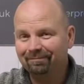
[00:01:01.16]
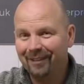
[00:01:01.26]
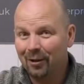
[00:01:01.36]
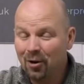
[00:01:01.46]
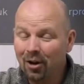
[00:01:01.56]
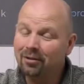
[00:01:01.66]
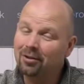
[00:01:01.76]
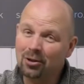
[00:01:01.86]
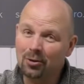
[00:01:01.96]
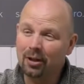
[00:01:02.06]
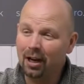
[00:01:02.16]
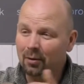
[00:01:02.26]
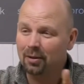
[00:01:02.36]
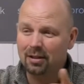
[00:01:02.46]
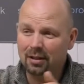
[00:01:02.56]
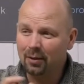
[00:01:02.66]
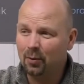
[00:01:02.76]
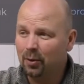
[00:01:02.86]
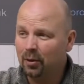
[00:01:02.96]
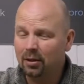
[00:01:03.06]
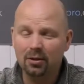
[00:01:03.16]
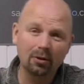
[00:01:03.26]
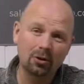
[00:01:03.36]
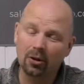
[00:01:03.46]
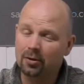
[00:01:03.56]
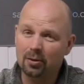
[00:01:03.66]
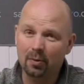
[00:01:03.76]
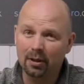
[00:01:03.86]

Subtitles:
I'd rather just show you how this thing works, touch on some of